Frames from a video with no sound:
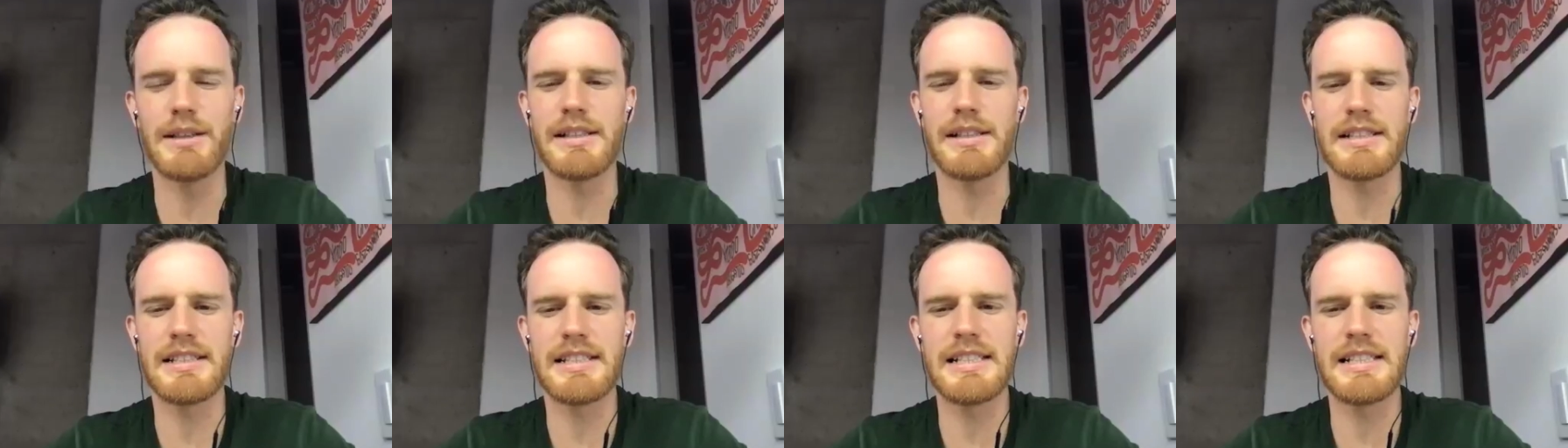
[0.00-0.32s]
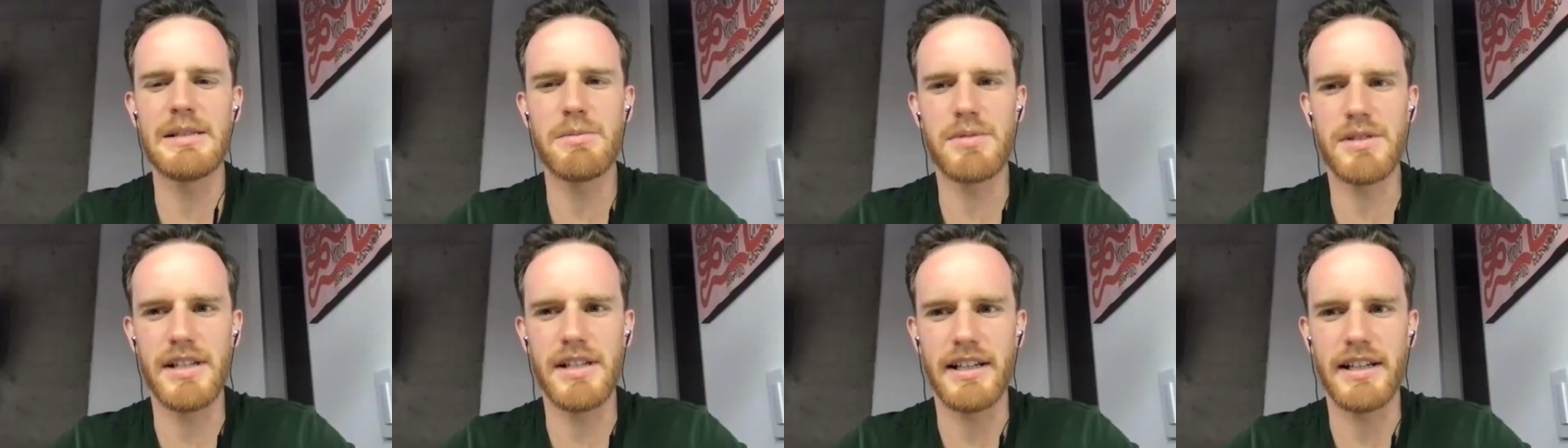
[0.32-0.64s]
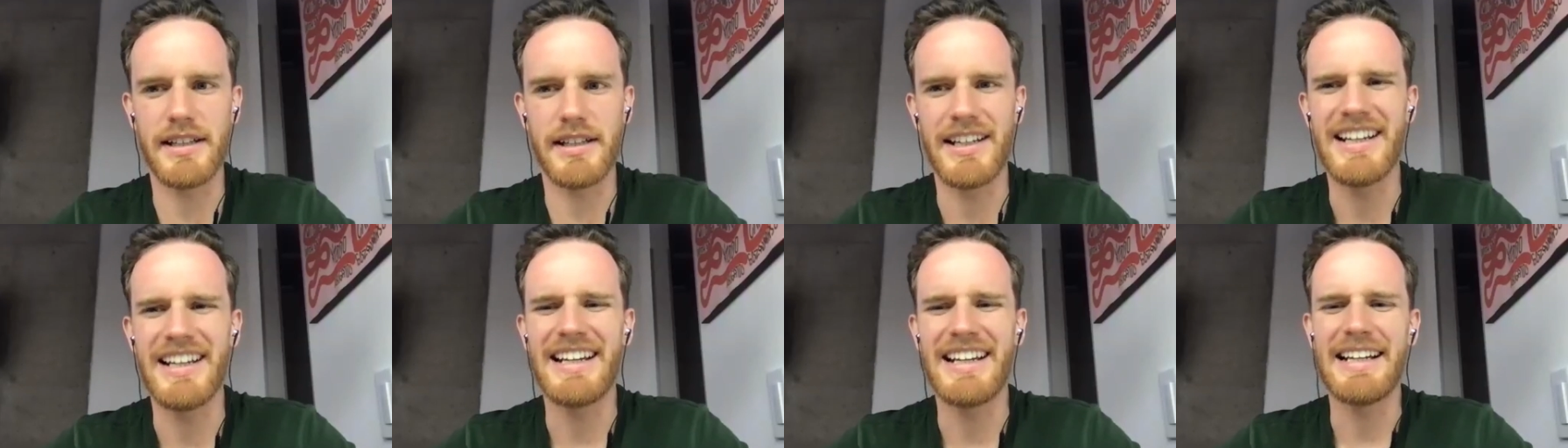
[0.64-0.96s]
yeah, it
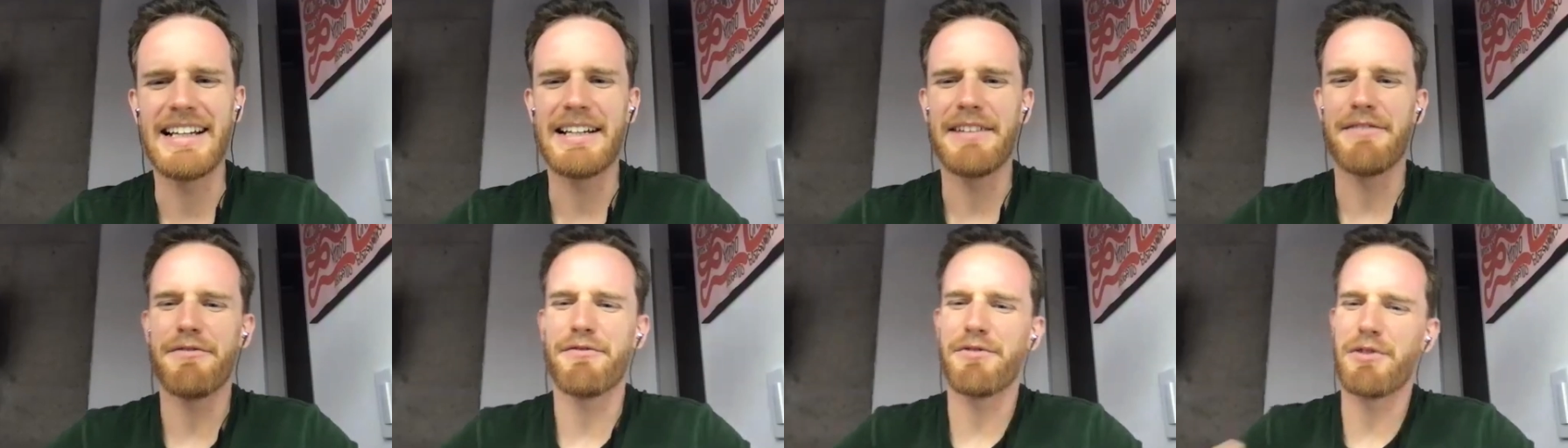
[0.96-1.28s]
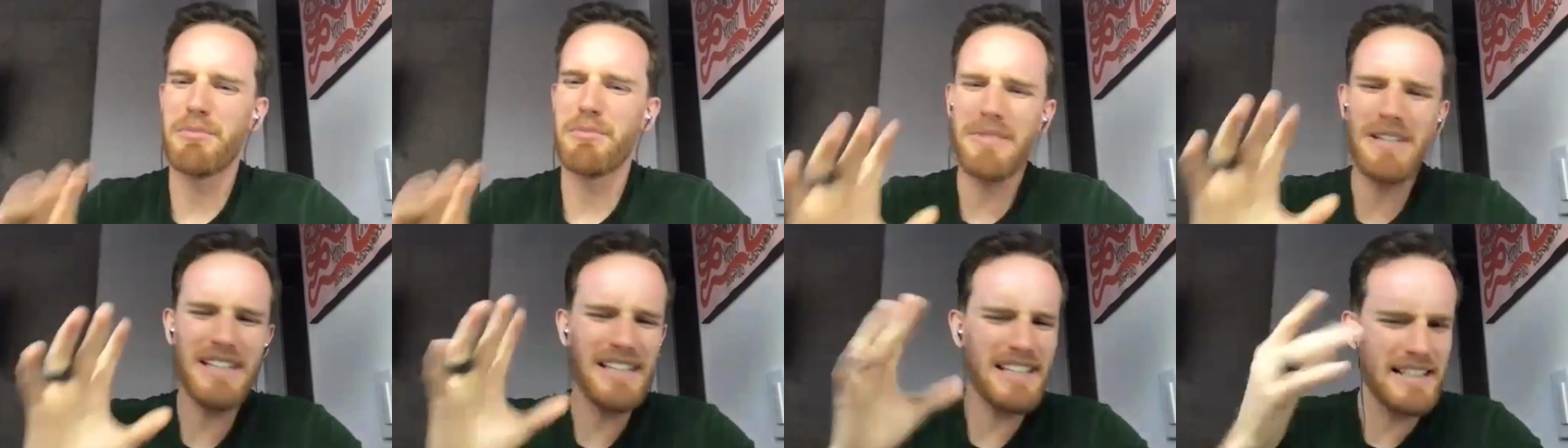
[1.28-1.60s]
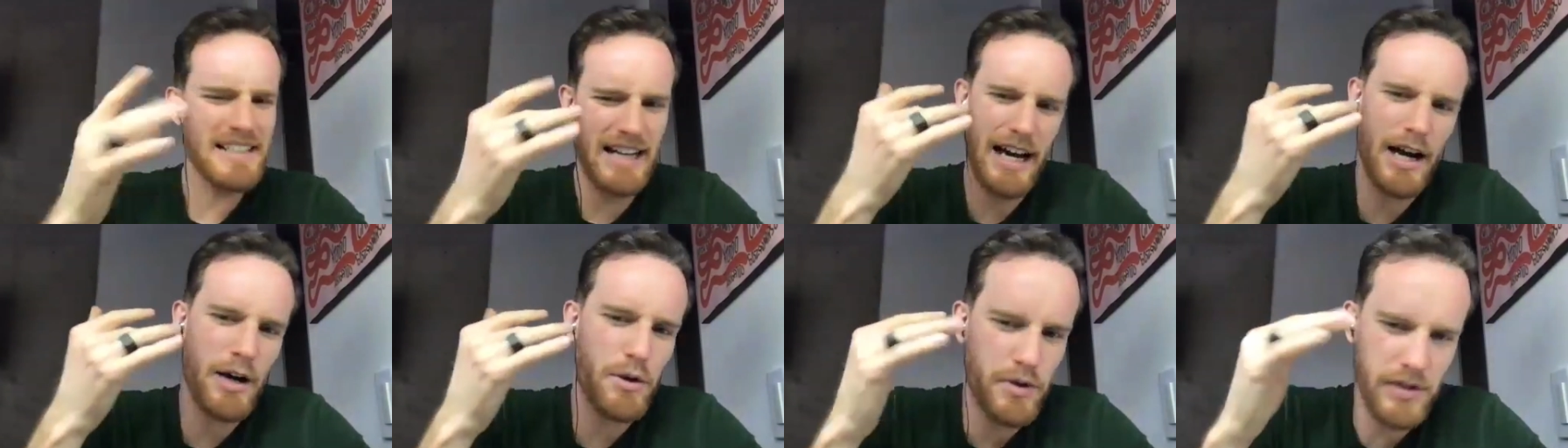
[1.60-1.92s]
seems like. Yes. For
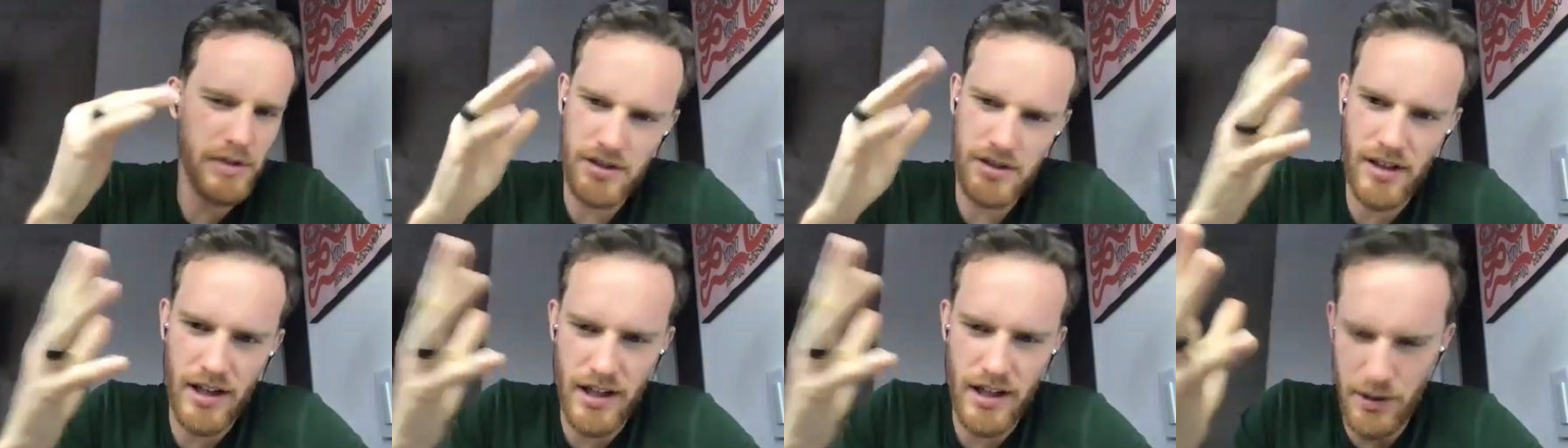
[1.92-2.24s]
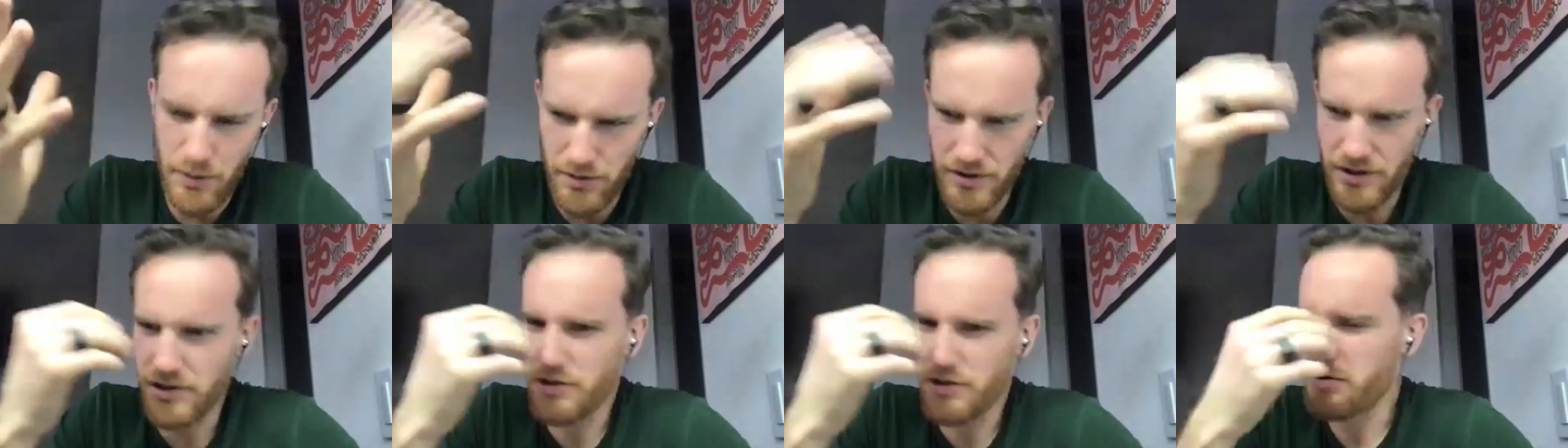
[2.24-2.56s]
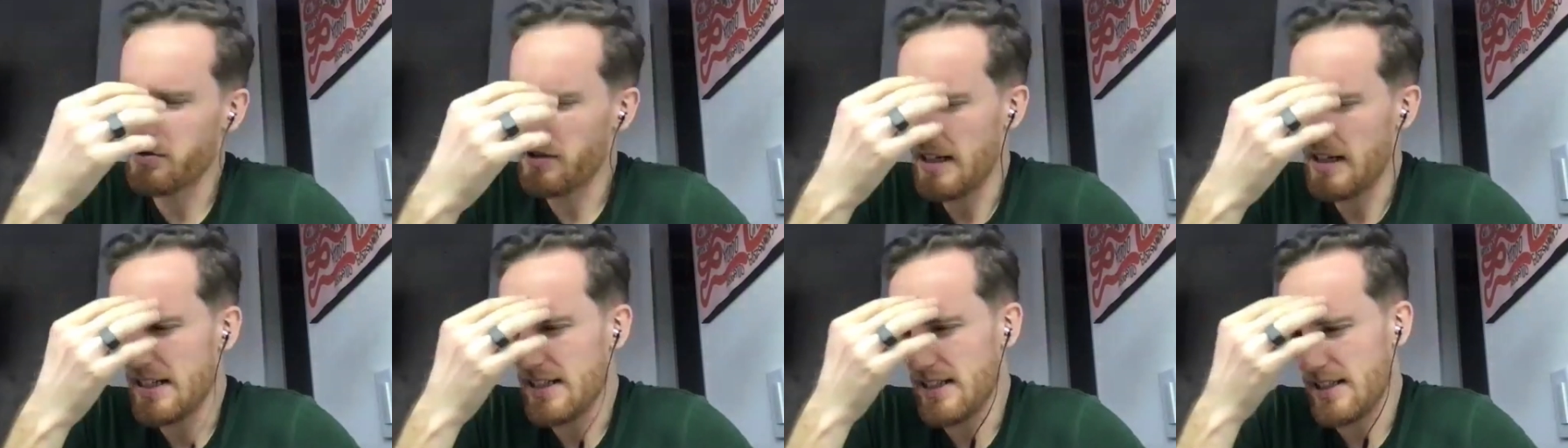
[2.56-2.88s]
me, I always thought it was
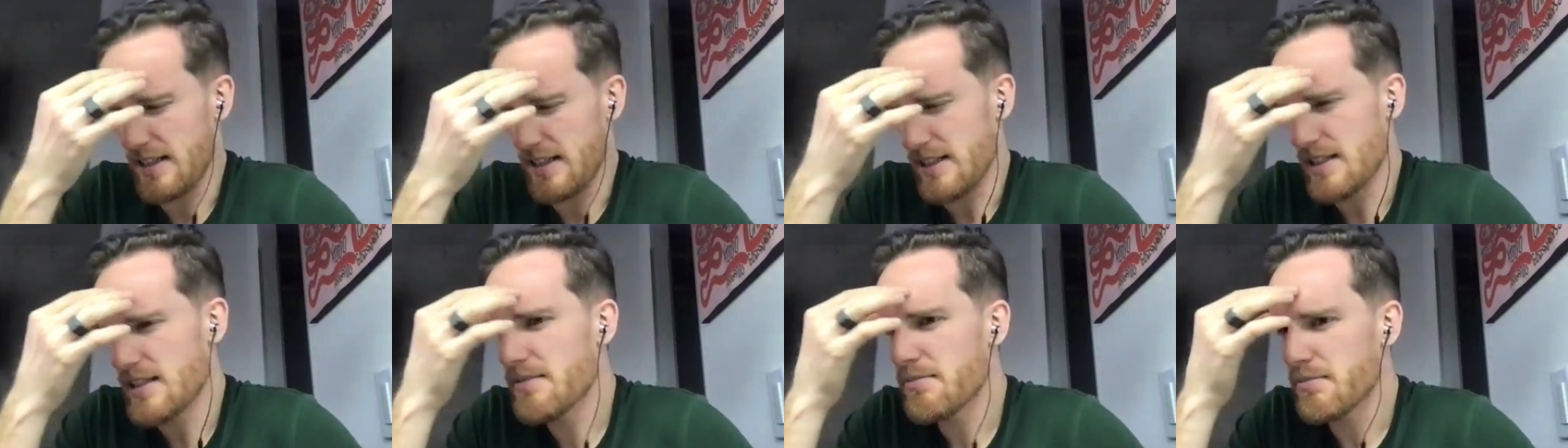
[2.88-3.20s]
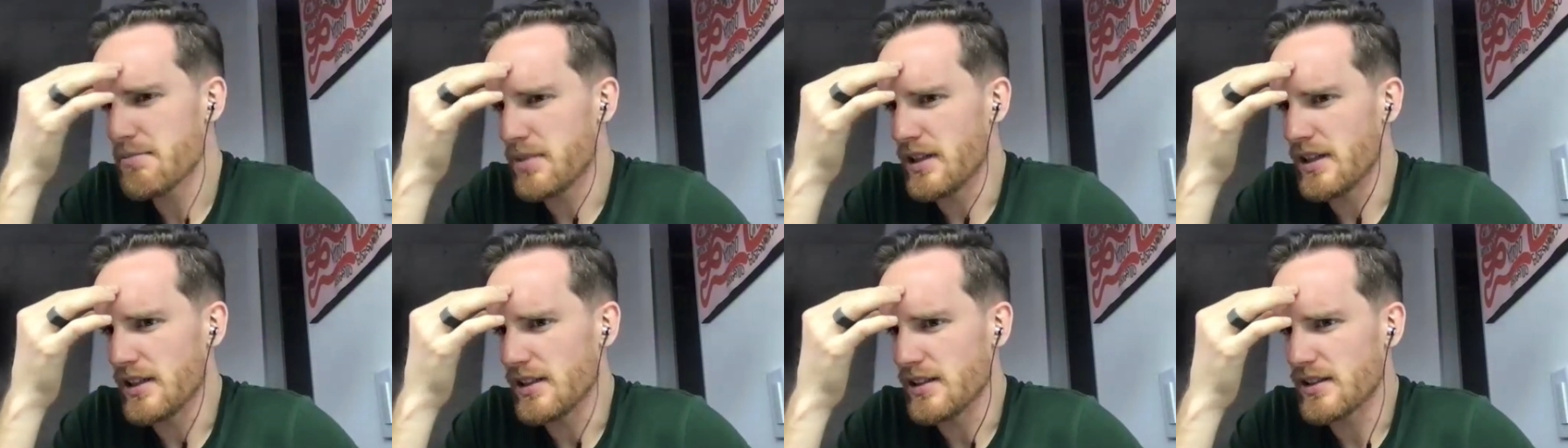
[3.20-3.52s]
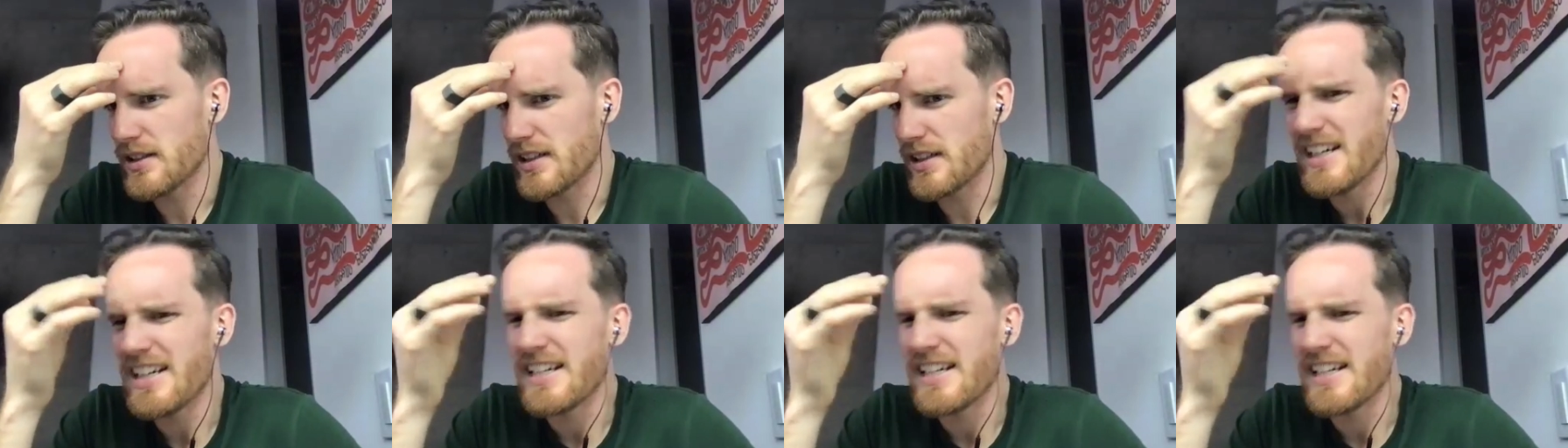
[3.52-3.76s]
crazy, but